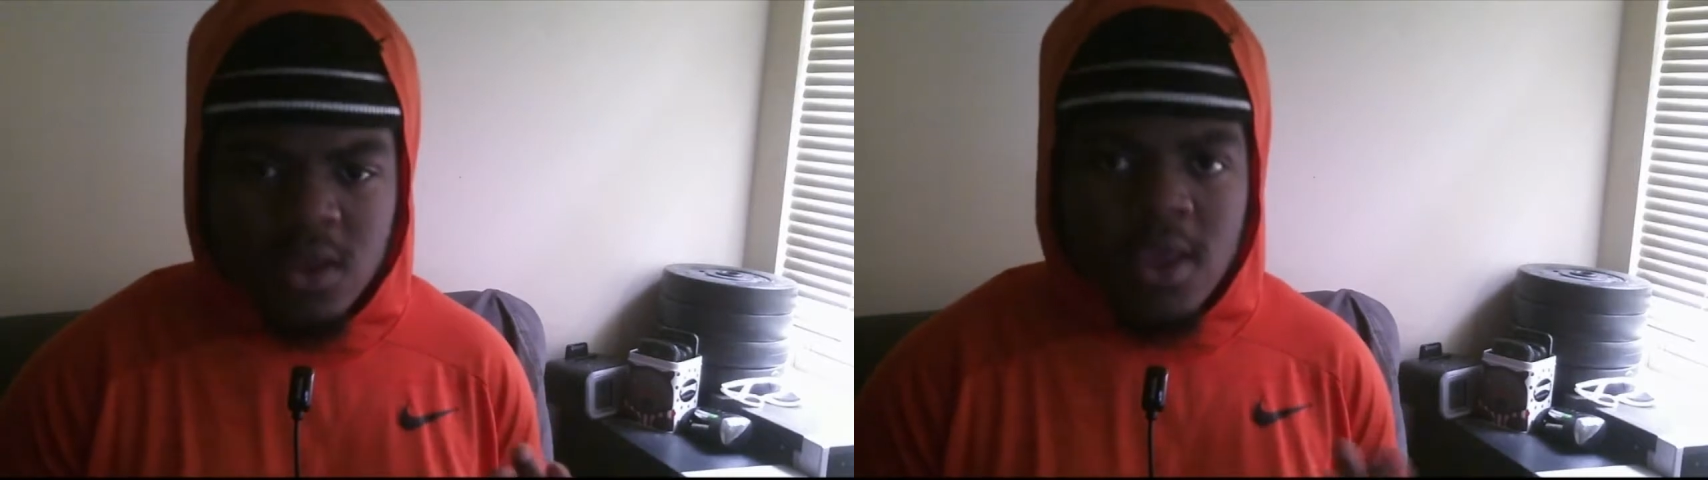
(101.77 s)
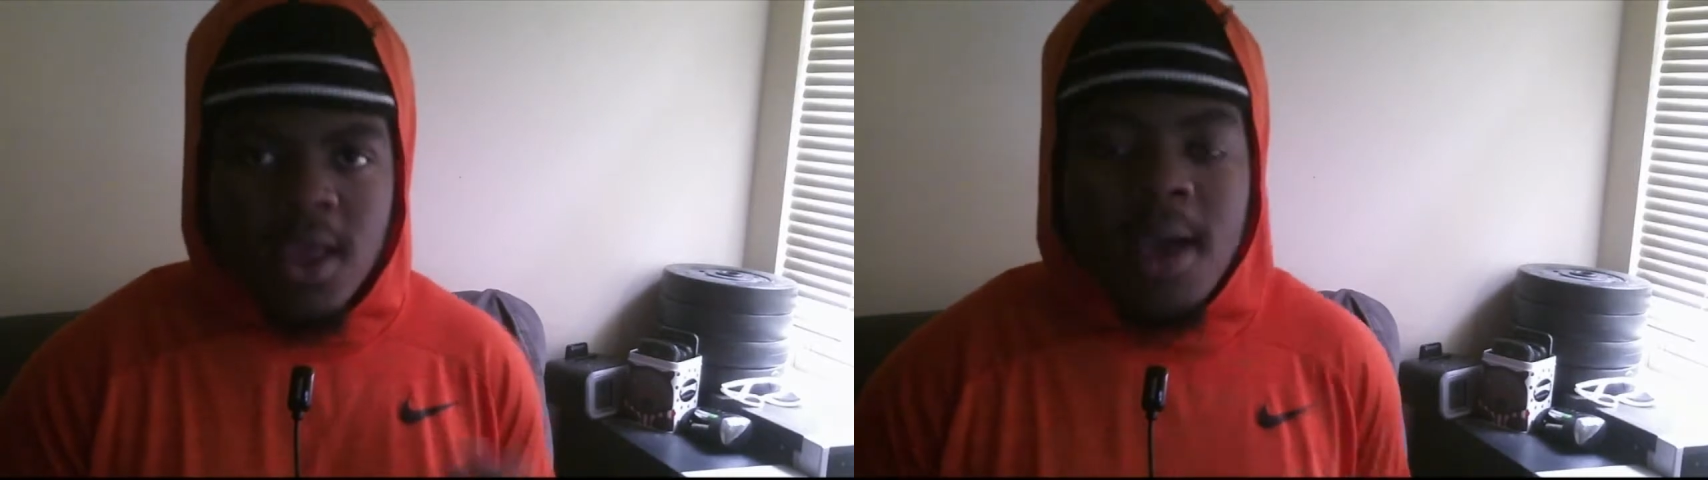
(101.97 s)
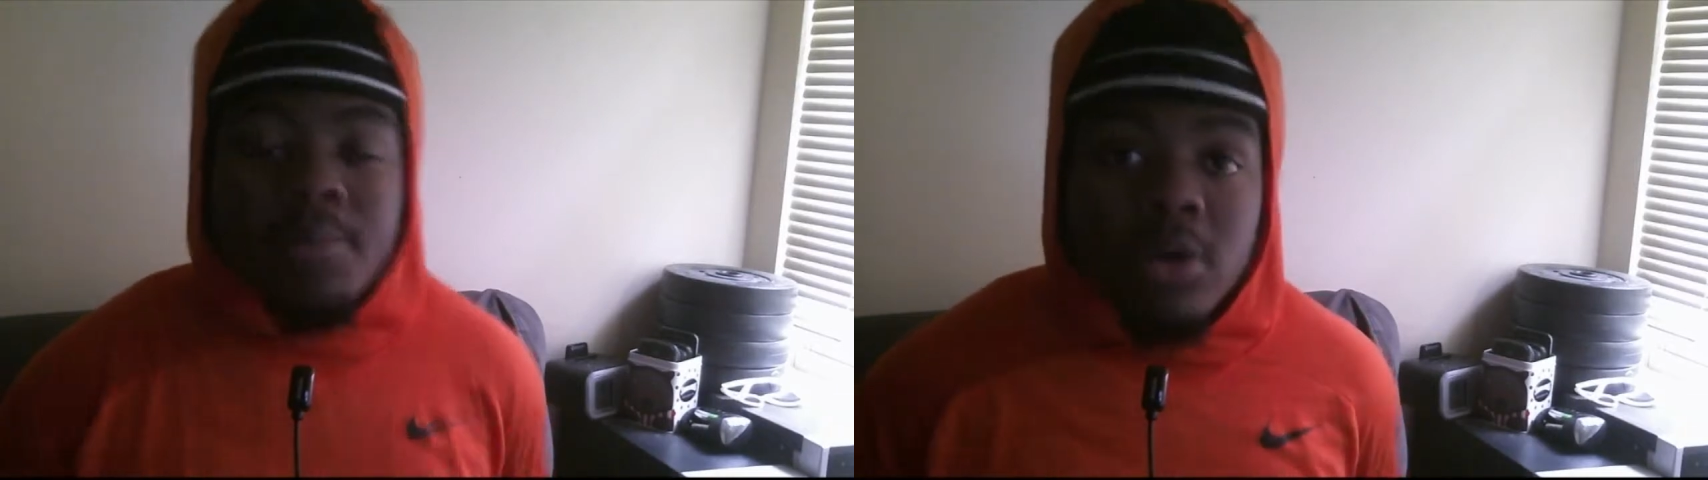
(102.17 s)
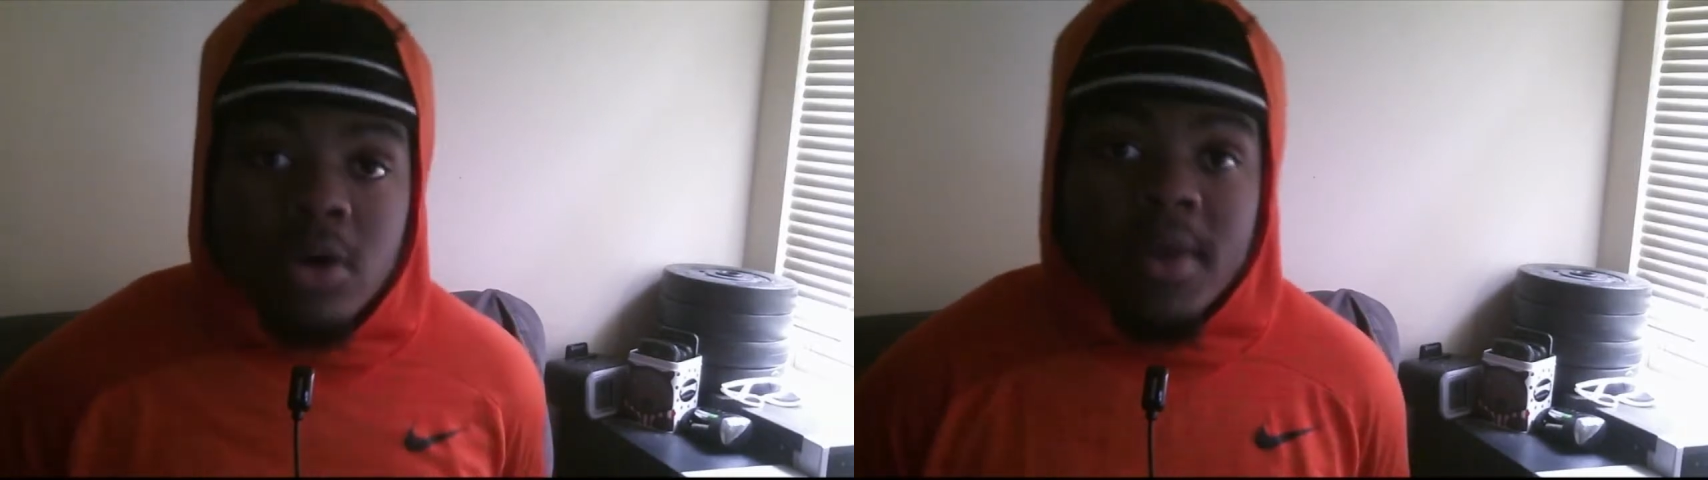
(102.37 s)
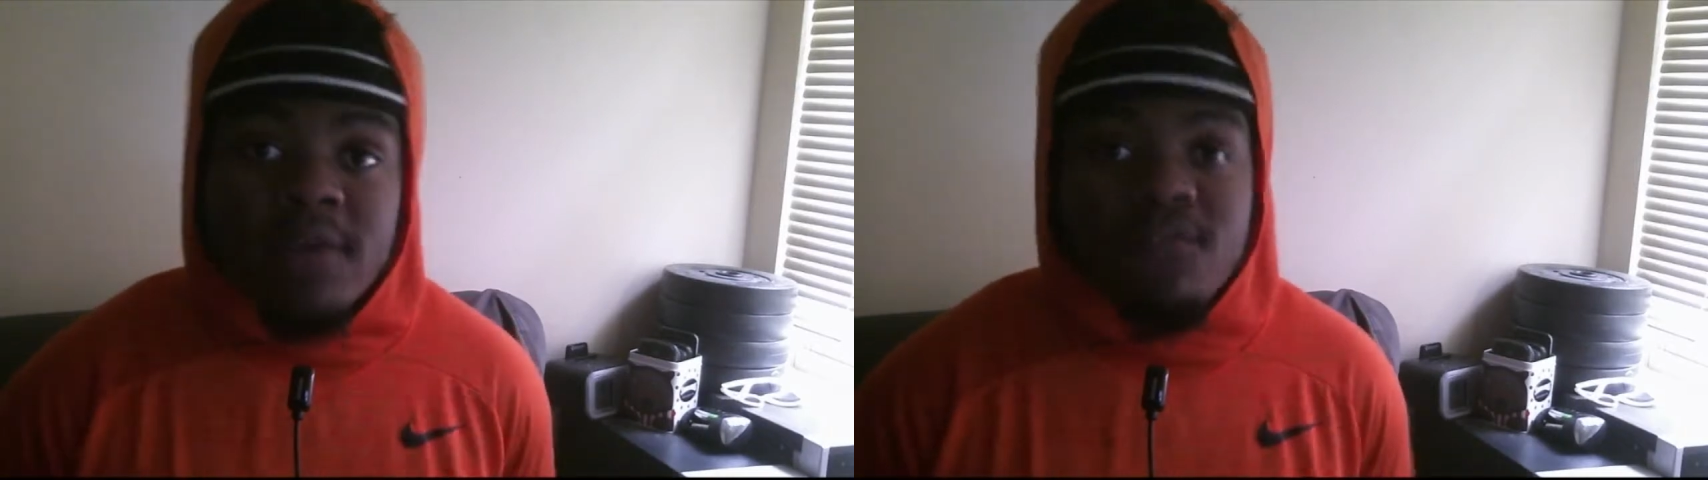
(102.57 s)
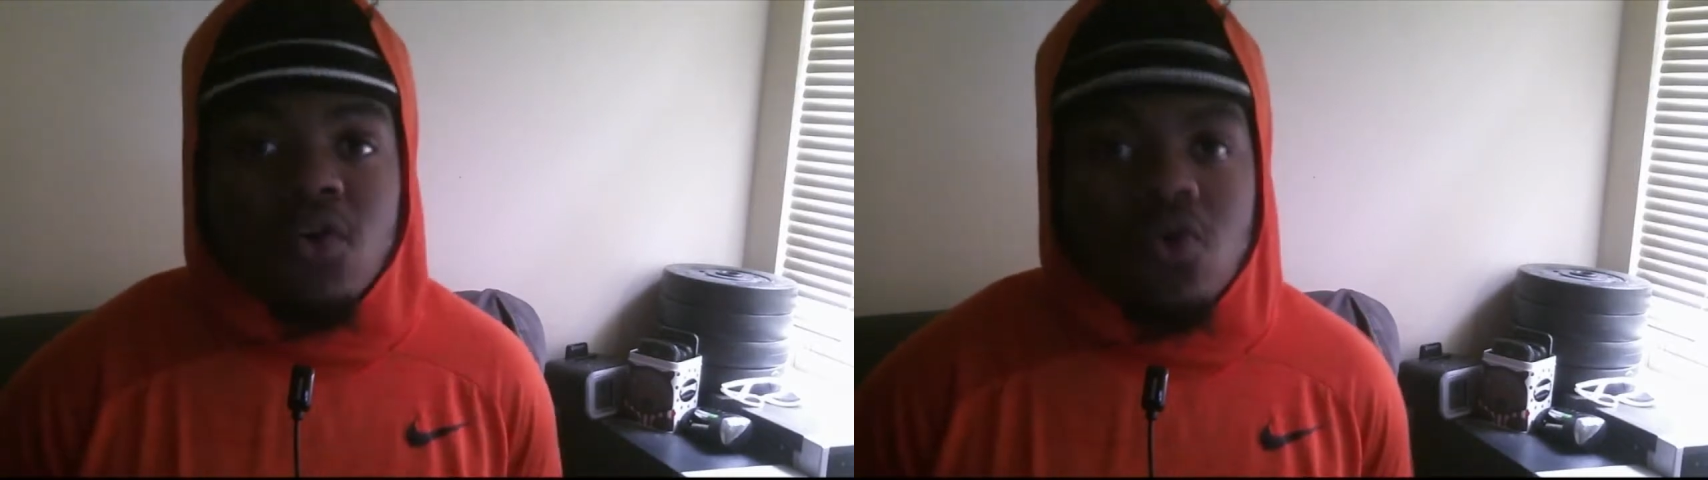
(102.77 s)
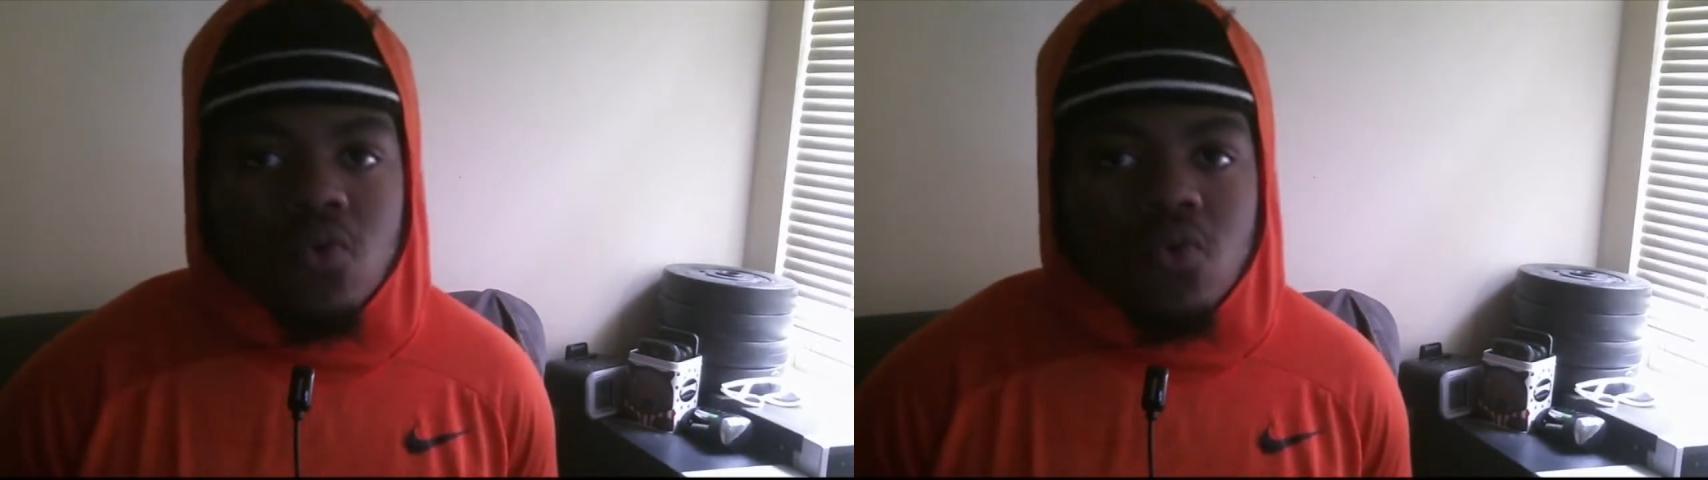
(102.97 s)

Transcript: I broke my phone,